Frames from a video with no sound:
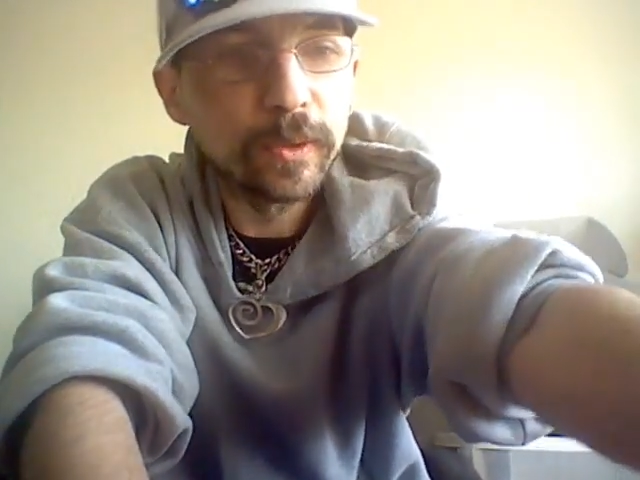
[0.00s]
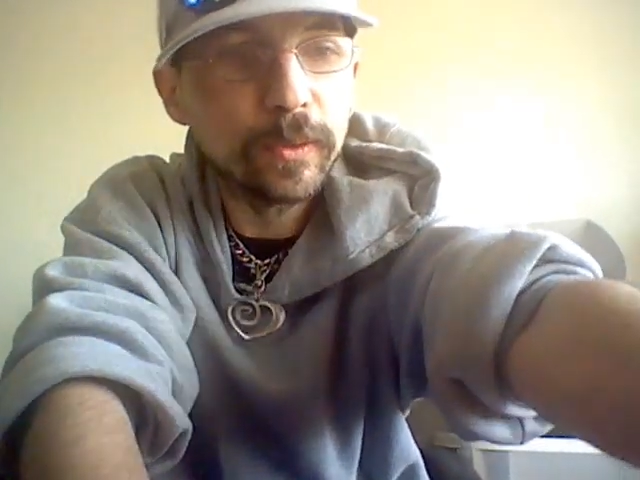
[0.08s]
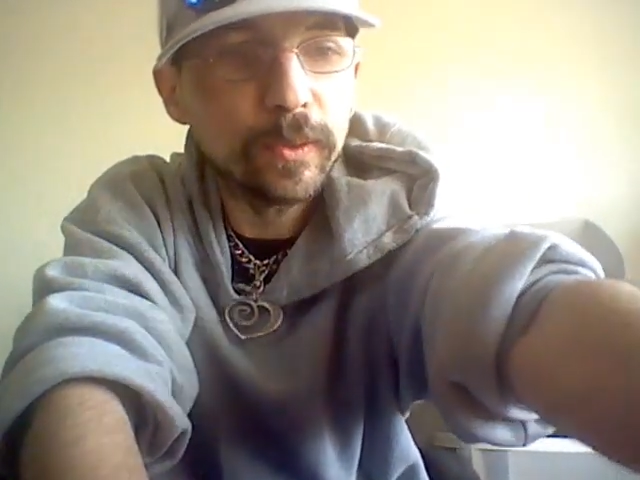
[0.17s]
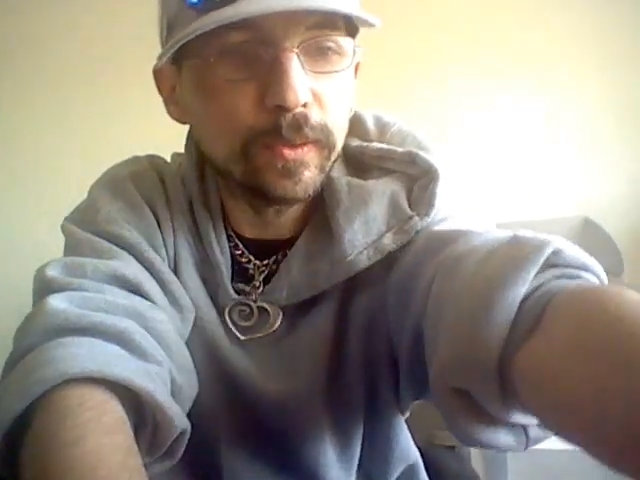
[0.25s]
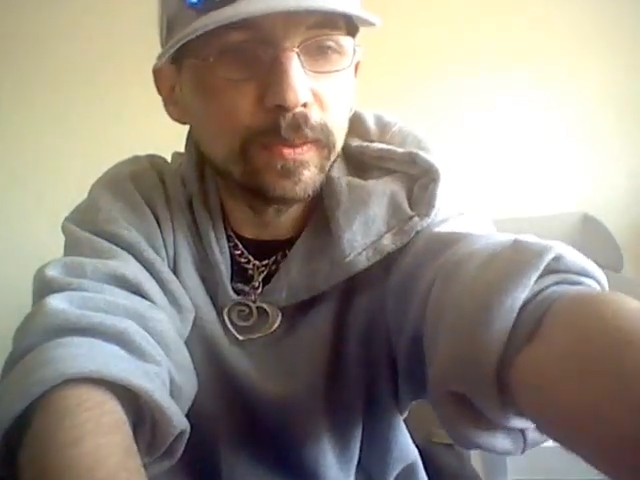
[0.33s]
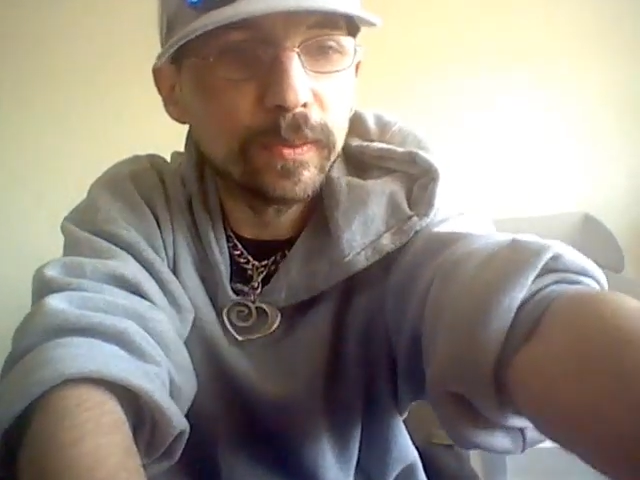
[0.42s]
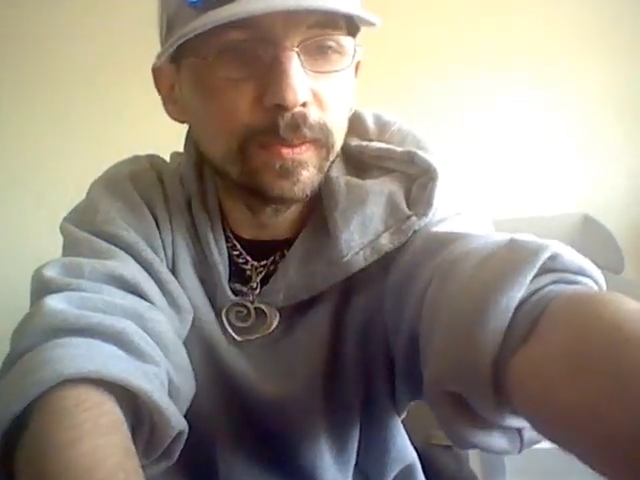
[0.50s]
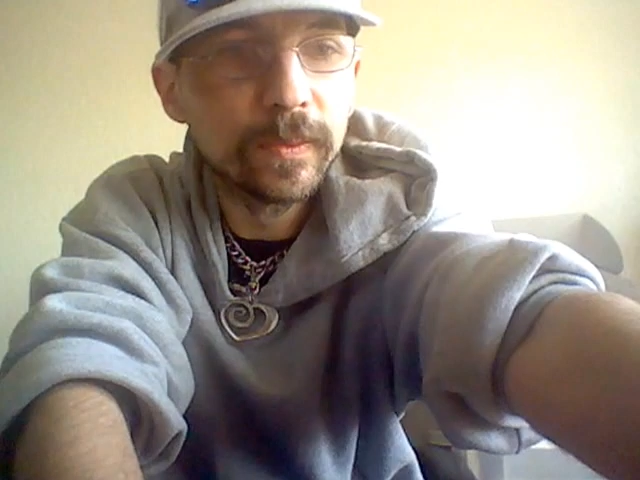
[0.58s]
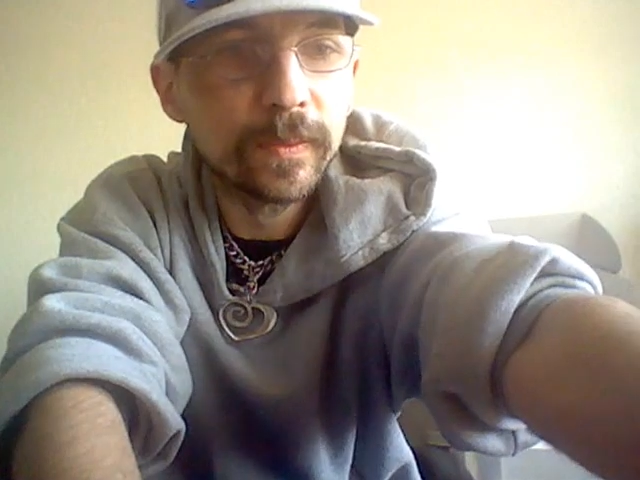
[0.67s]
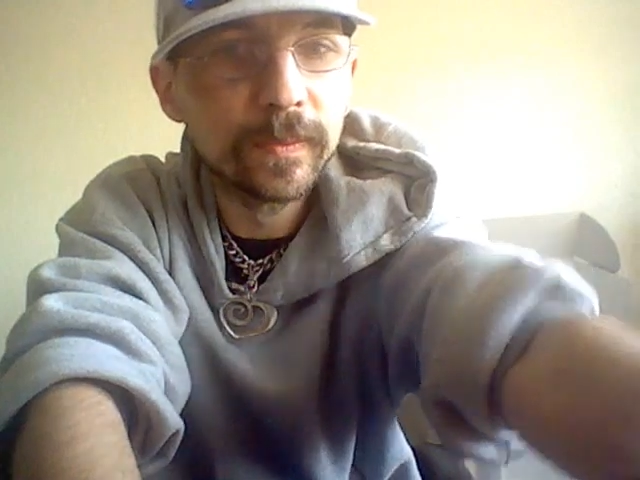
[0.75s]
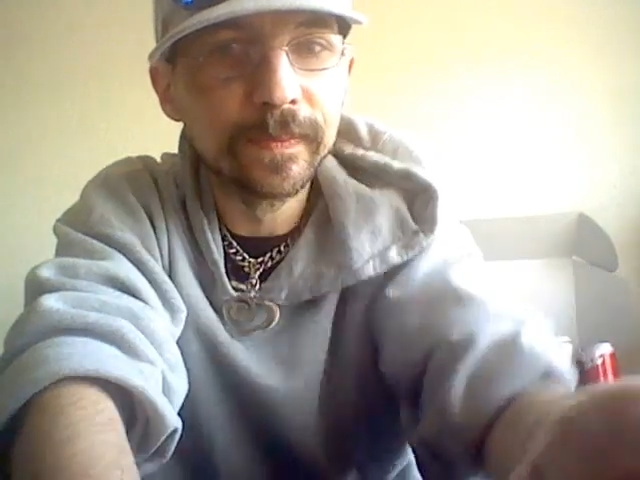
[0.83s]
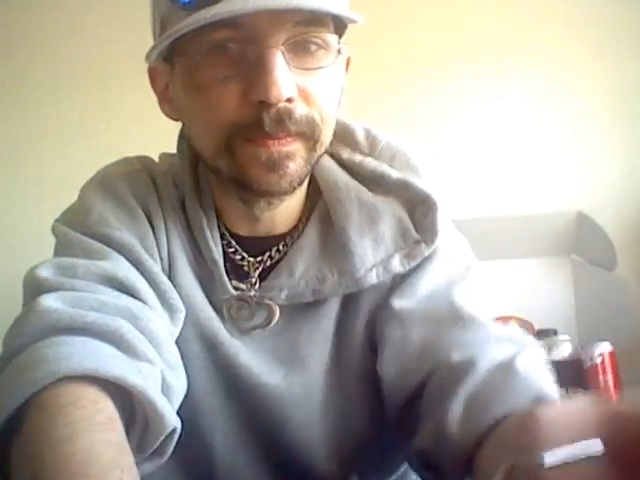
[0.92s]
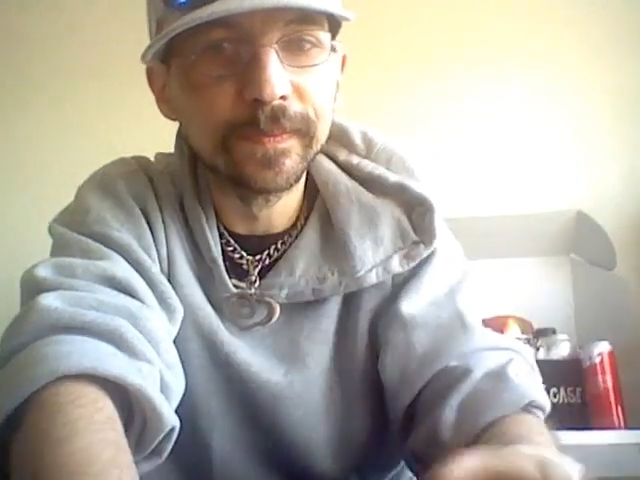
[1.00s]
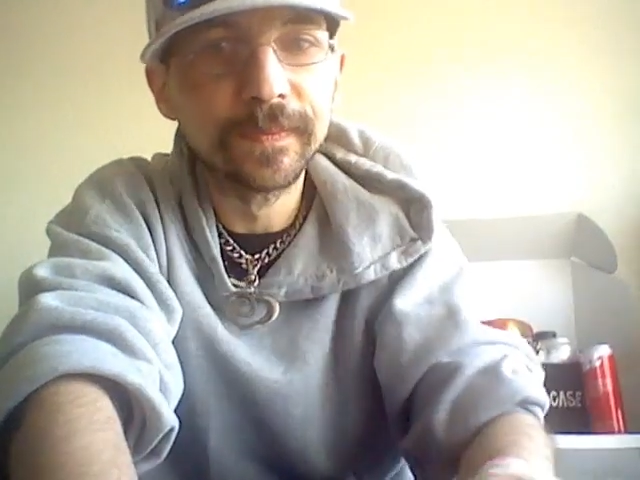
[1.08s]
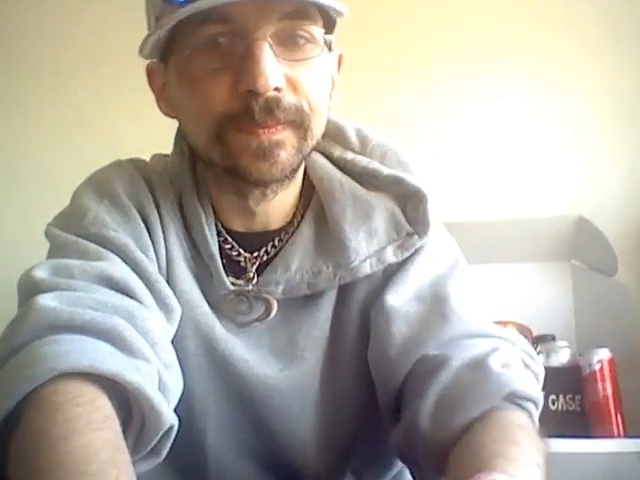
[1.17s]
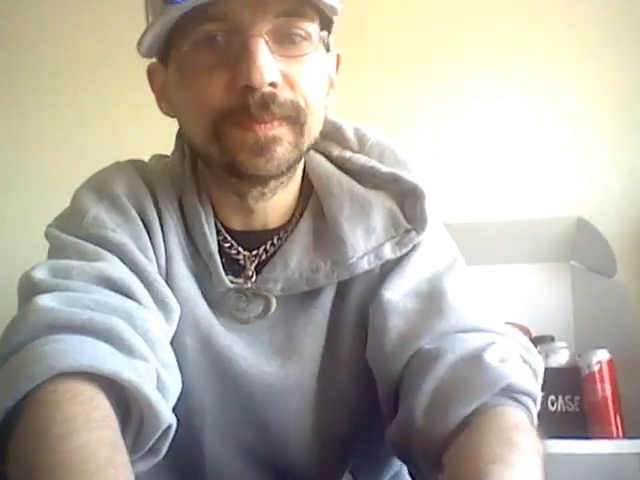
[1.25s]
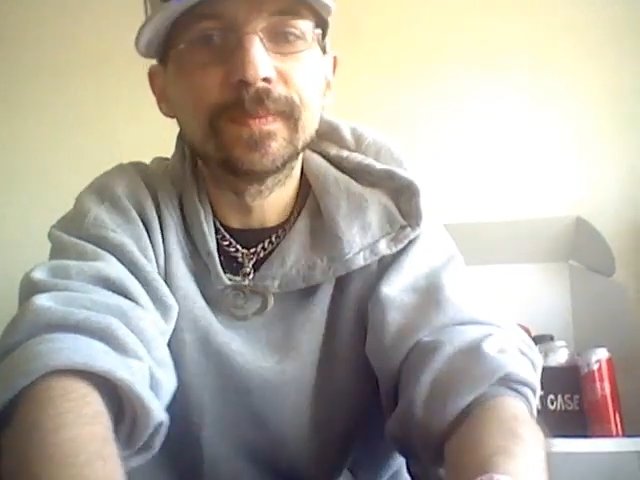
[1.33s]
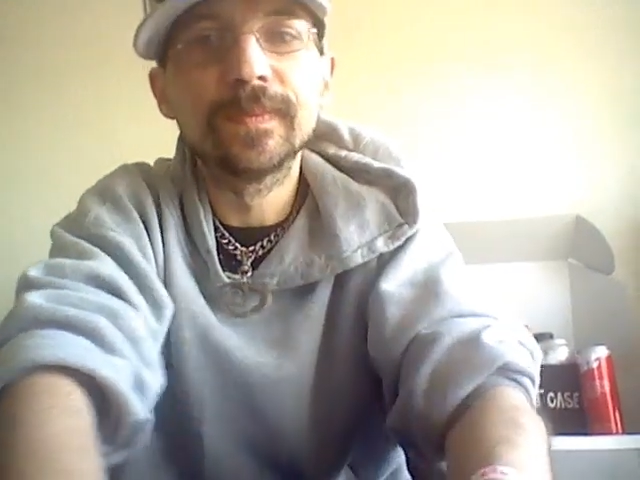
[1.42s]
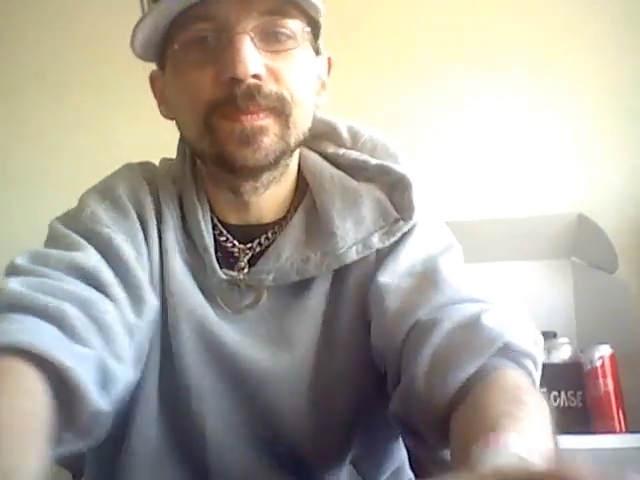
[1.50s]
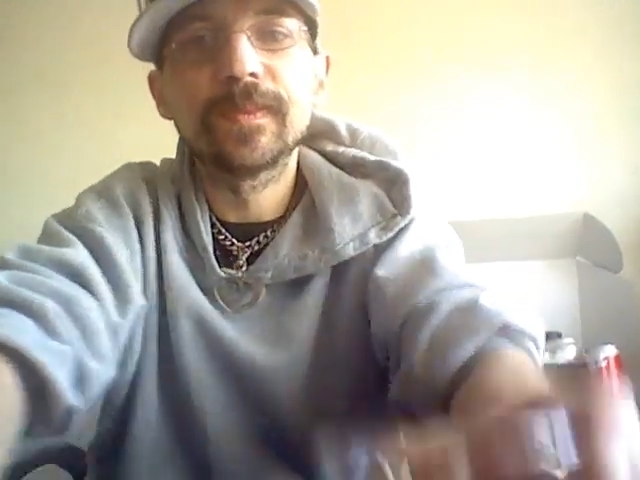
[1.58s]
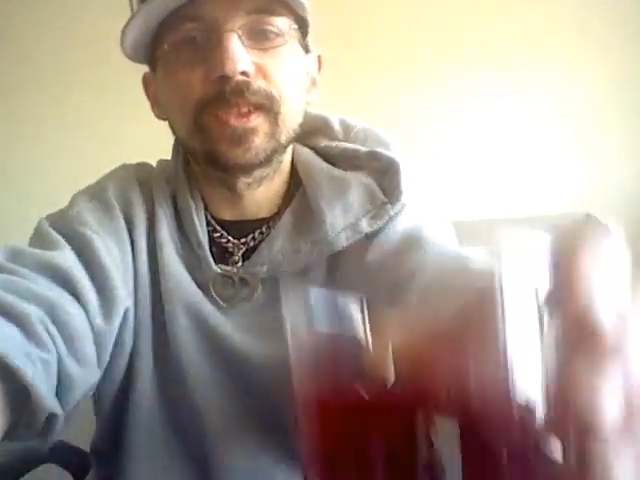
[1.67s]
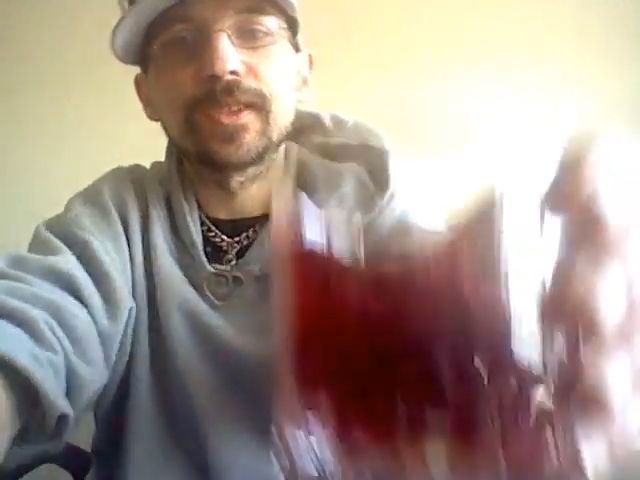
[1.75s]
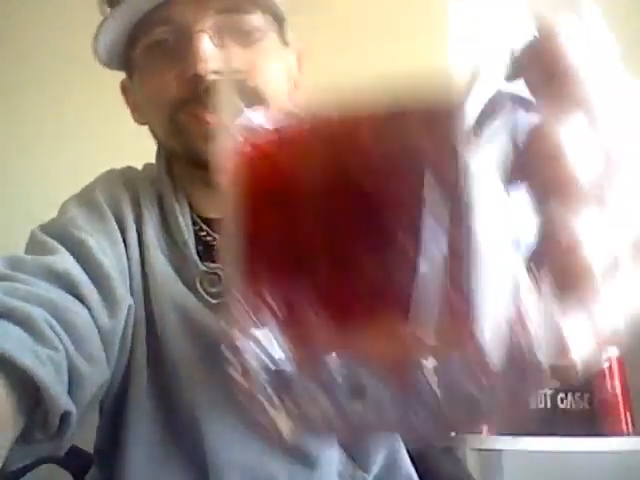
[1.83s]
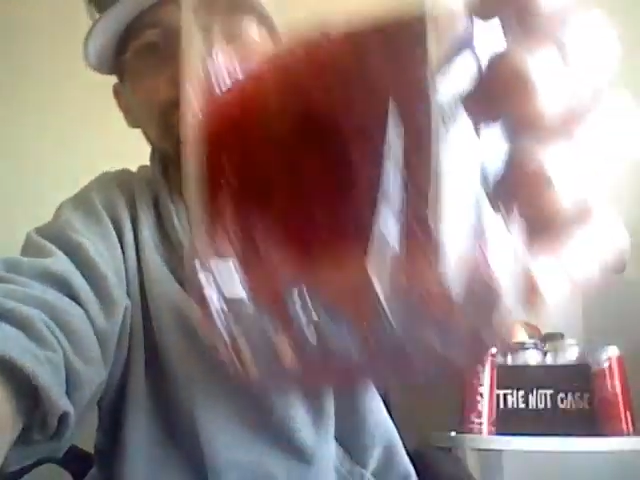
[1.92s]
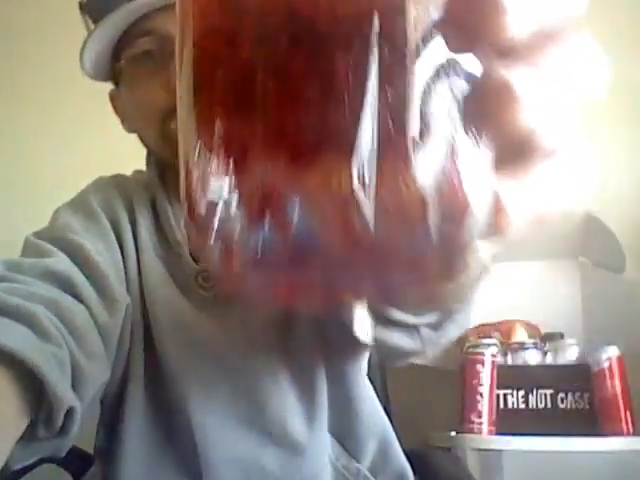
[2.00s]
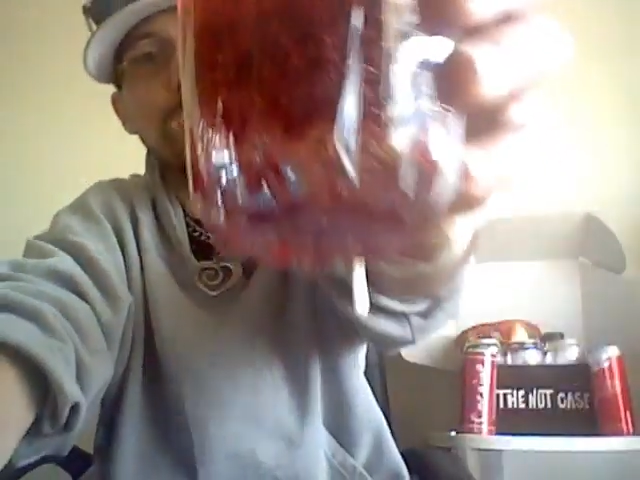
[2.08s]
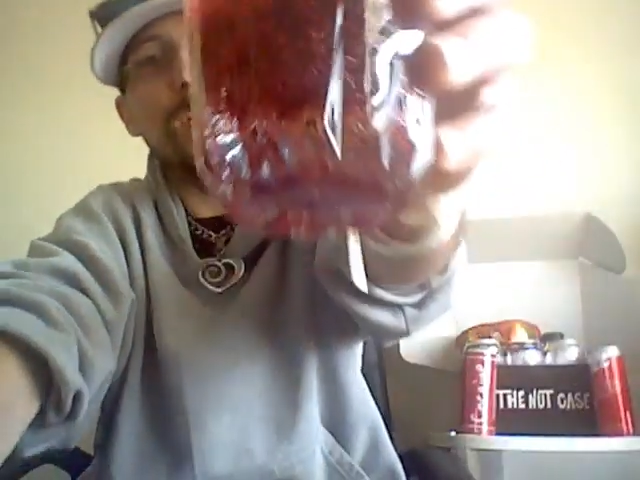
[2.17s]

cool. Check this